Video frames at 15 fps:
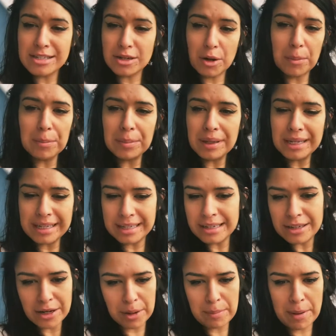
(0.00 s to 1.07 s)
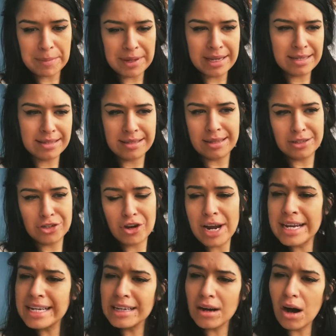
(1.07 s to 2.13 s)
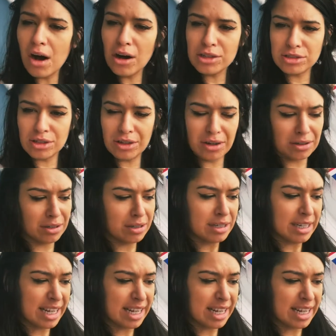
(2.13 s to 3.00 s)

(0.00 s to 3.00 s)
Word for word: to complete you know maybe it's a training course or